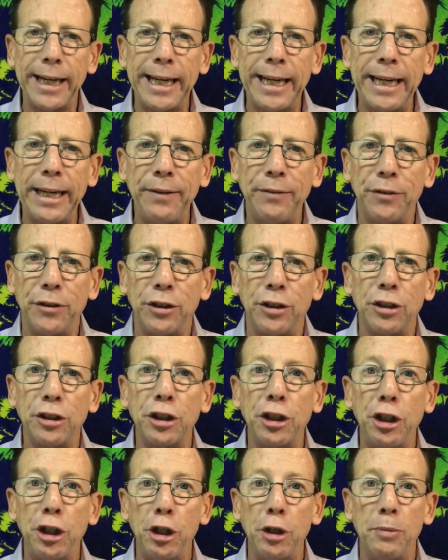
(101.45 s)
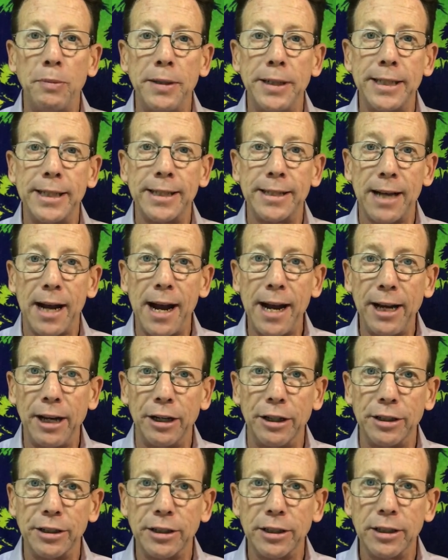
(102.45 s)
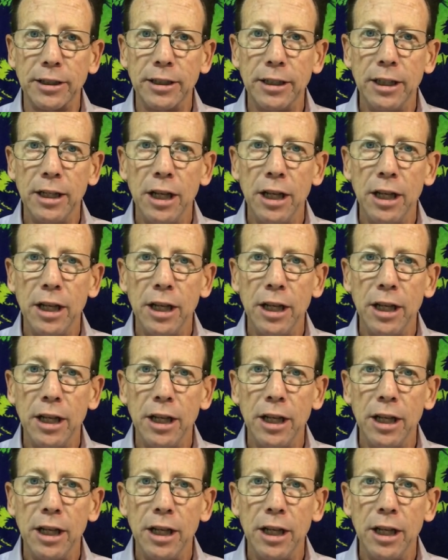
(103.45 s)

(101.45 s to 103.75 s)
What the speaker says: evil human desires.